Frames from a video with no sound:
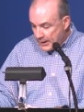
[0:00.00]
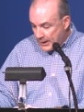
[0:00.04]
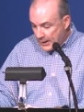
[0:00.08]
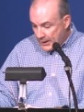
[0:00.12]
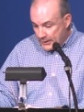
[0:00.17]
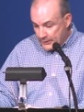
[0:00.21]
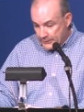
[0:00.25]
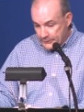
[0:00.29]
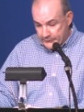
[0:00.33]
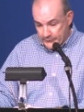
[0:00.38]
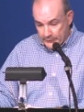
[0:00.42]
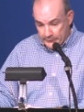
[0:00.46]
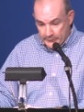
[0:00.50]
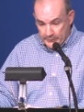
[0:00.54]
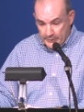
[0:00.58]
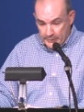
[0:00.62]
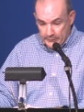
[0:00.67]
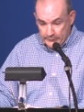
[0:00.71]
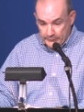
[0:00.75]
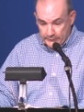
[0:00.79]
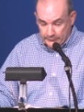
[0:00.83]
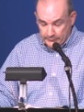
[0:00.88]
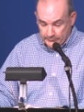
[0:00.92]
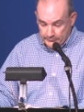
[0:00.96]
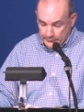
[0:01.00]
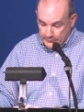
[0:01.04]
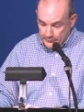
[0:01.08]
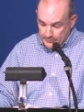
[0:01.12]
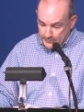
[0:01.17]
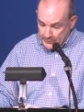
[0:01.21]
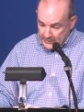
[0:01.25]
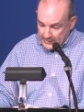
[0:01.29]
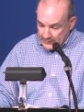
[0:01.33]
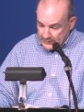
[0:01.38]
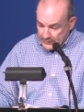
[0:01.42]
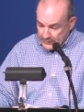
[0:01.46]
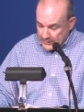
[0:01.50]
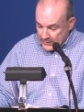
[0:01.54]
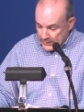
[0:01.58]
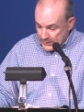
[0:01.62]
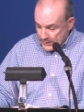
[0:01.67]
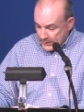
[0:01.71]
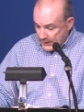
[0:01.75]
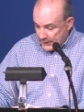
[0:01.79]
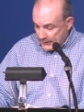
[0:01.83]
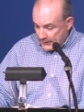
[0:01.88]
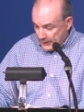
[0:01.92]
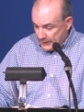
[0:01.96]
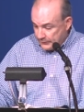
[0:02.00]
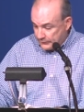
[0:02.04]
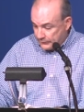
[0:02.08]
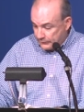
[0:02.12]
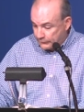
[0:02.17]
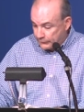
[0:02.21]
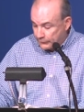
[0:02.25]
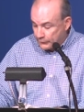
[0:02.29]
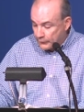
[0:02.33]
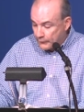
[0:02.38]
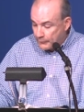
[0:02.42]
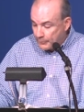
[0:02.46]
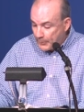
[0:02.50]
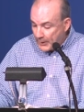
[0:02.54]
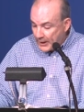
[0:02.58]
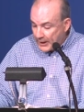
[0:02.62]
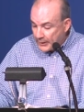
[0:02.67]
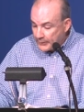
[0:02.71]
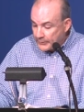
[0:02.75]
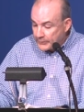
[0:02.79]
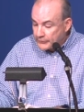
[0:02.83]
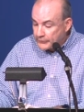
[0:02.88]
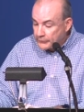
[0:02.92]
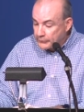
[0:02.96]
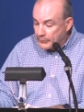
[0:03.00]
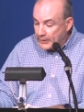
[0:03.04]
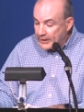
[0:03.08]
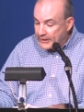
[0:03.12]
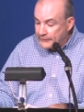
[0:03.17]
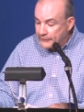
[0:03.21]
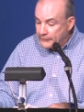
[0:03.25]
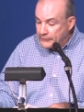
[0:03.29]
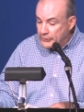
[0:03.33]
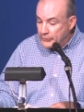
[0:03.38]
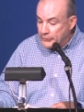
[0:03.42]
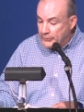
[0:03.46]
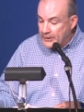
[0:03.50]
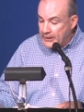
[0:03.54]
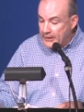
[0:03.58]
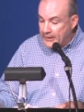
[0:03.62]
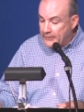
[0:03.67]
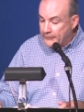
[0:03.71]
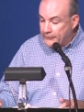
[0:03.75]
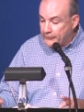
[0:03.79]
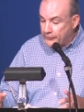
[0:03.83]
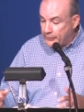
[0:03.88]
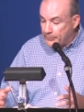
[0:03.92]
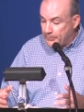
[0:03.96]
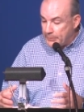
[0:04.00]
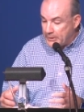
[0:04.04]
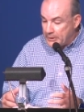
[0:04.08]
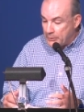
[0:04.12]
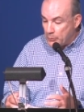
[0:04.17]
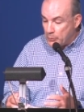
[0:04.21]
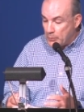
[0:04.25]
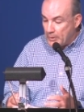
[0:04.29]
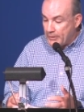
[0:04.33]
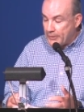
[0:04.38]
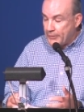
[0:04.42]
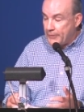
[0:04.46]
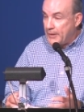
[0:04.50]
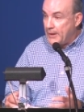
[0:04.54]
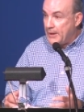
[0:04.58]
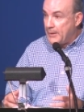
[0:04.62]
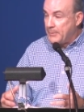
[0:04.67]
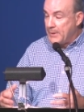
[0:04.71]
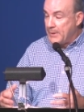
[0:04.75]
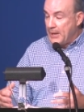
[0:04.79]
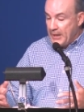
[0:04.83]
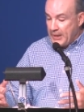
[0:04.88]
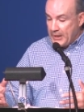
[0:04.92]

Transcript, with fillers: uh, to, to, to be and to serve parents raising their kids, to be with them.